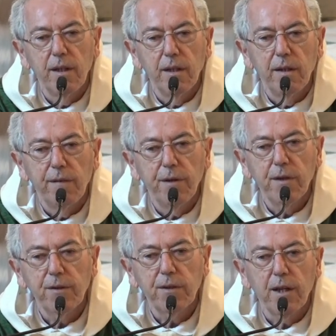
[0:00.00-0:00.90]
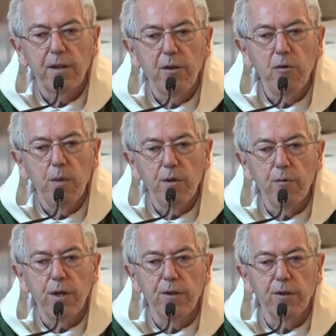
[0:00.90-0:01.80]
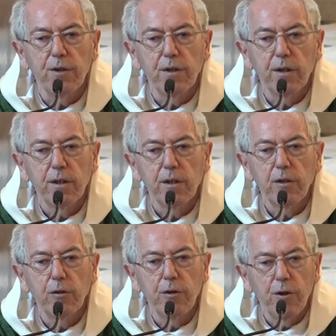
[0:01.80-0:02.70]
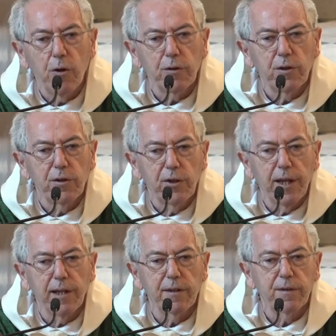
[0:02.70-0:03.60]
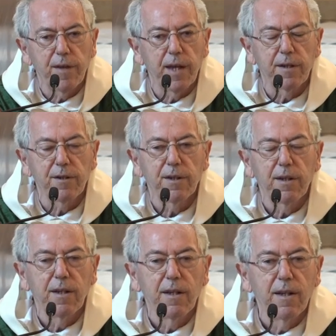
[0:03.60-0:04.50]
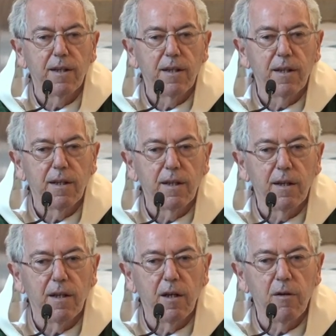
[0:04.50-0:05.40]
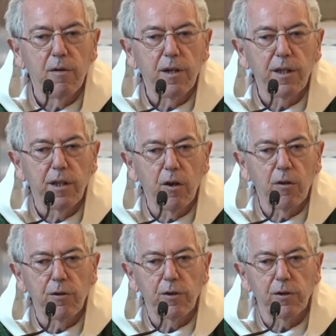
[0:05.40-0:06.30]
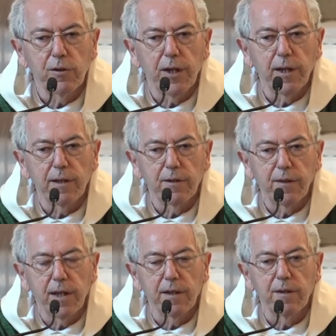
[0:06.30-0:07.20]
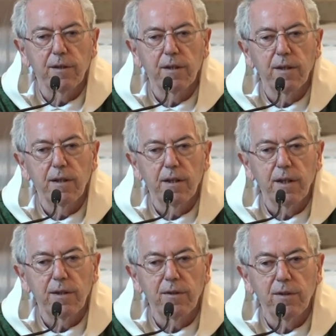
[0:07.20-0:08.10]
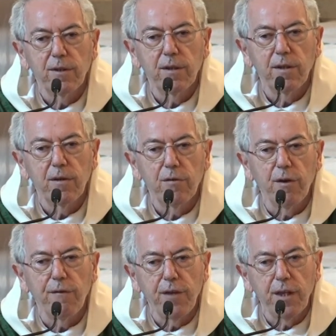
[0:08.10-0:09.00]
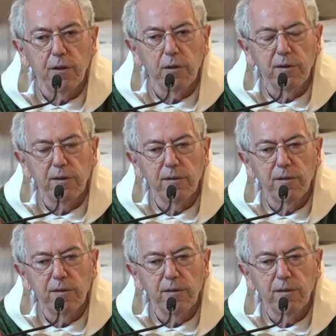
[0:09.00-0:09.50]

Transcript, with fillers: First, our human reason could not tell us that. Only God could tell us that. It's revealed.